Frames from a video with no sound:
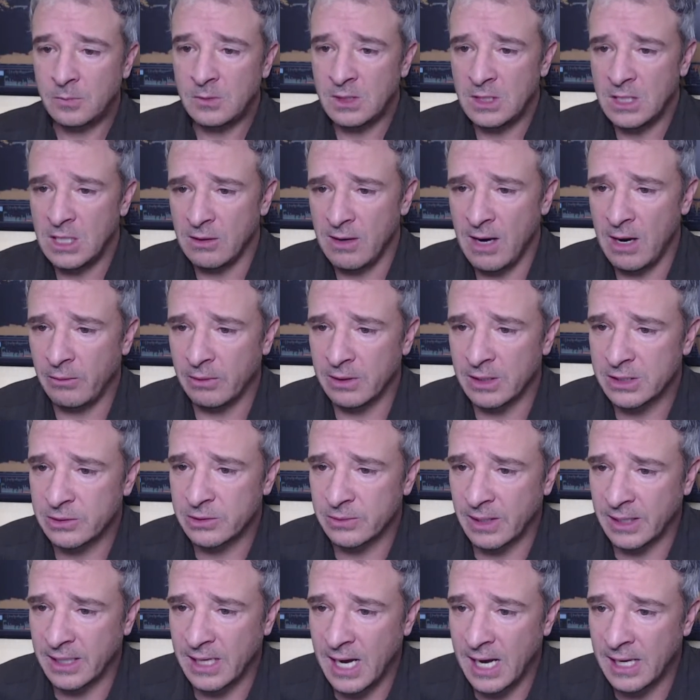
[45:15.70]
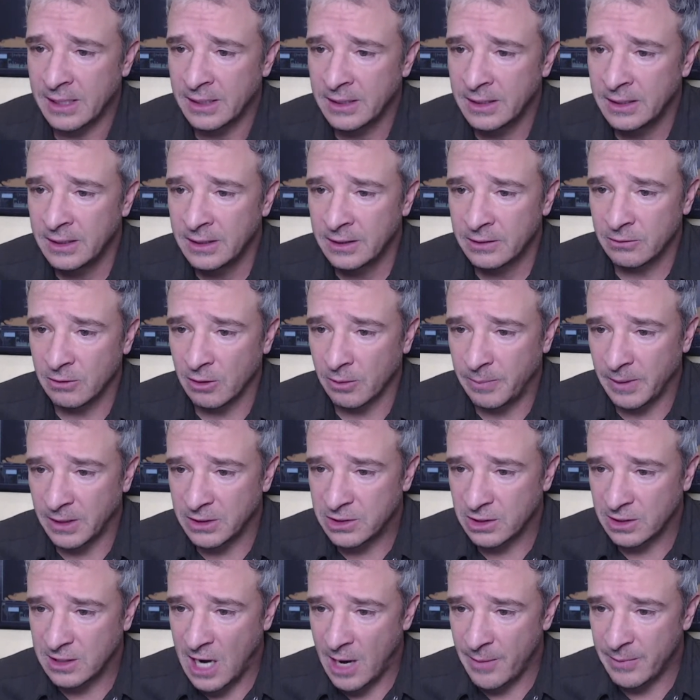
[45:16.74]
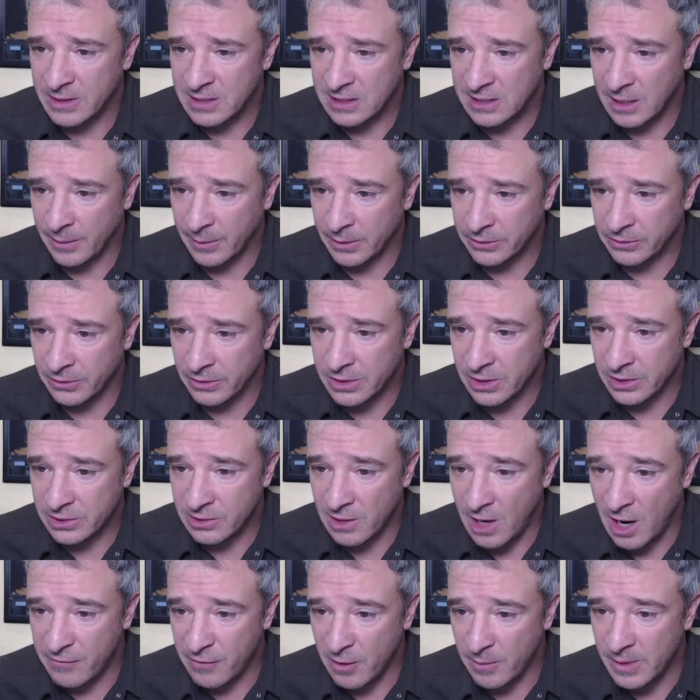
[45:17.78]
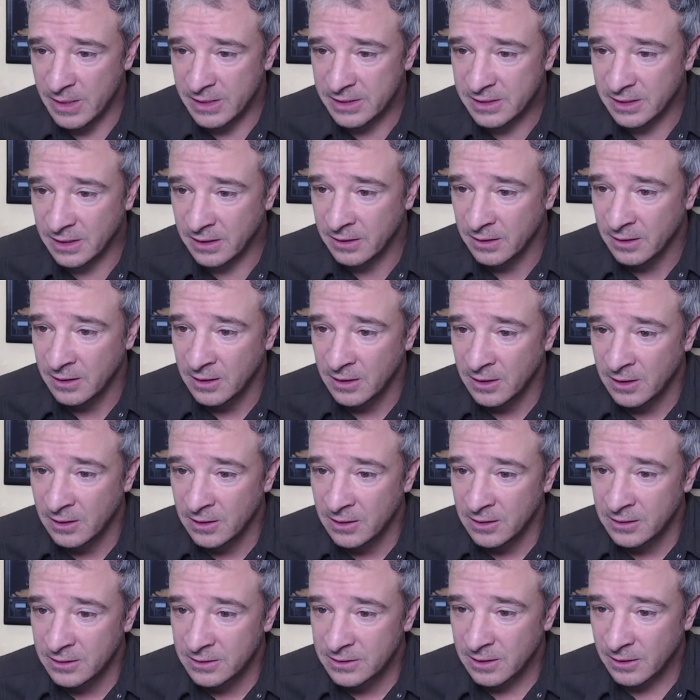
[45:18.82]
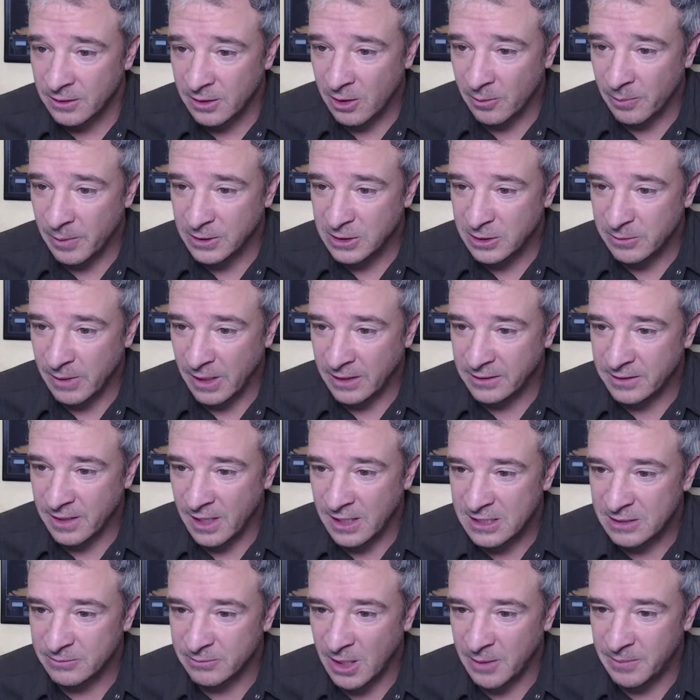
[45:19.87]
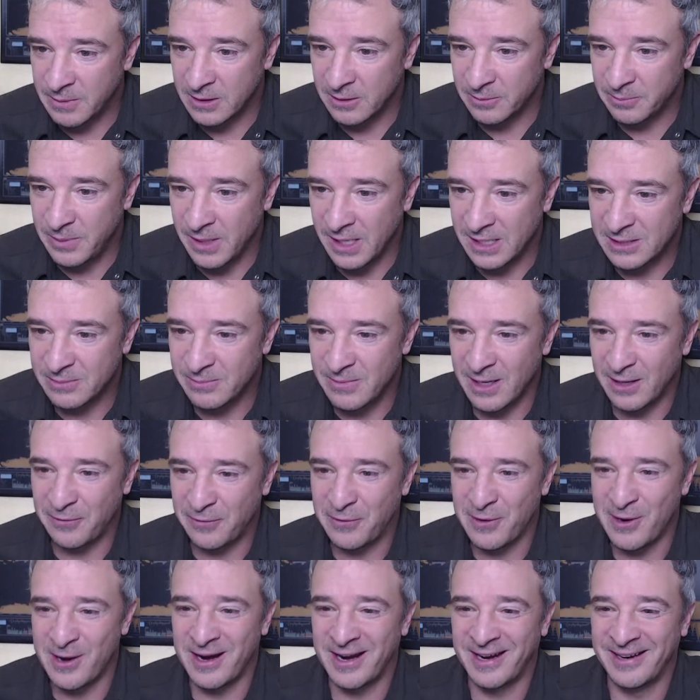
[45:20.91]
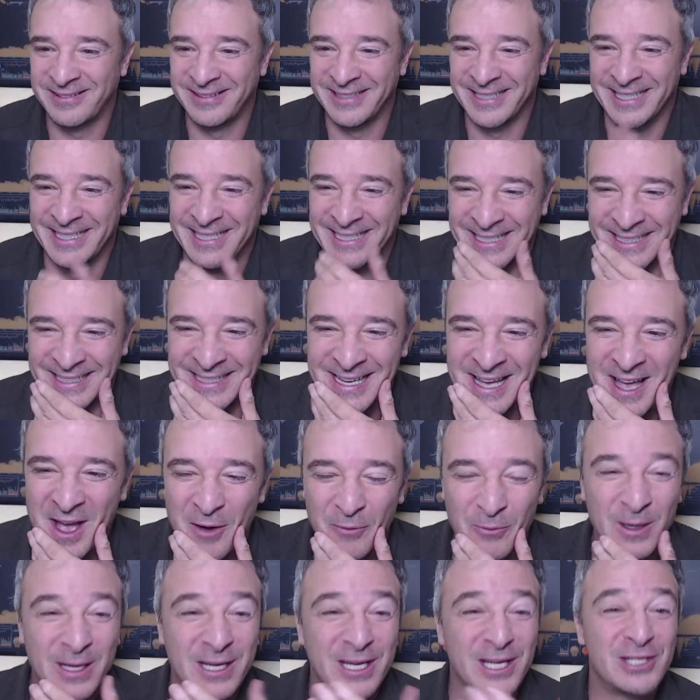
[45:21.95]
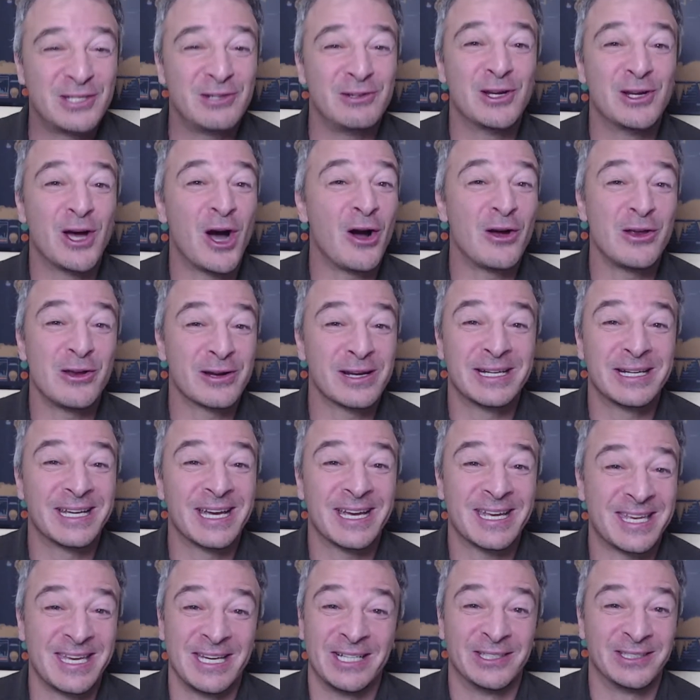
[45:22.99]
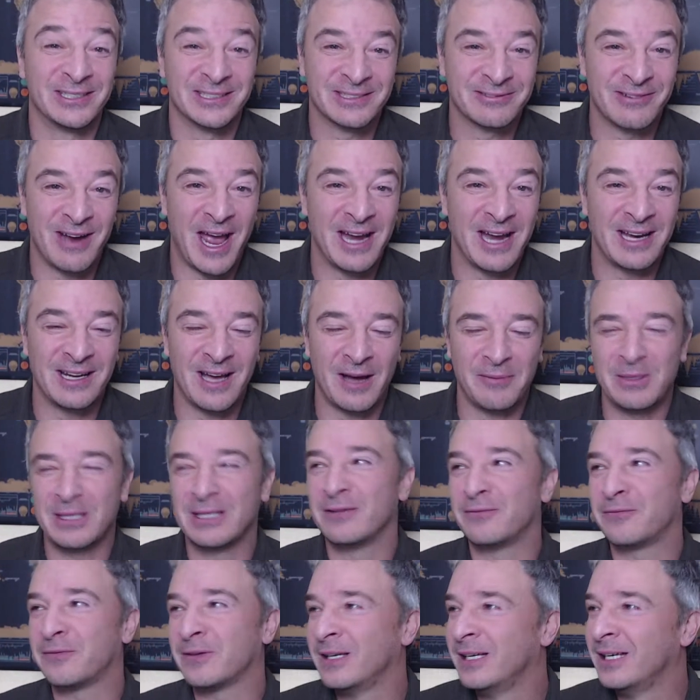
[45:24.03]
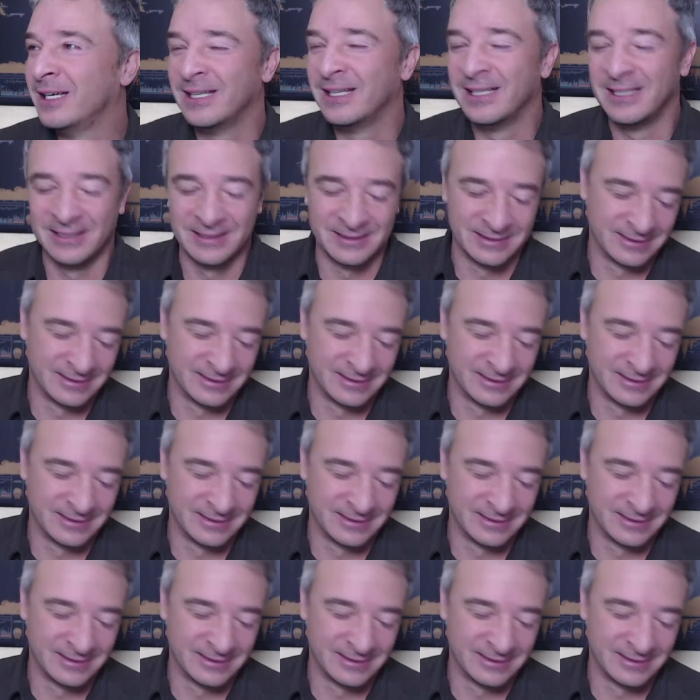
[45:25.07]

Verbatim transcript: All right, what else do I got? There were a bunch of comments that come on through, so sorry if I missed it. Sucker punching Mike Tyson might be the best metaphor. Because you know you're going to get killed, right? I mean, if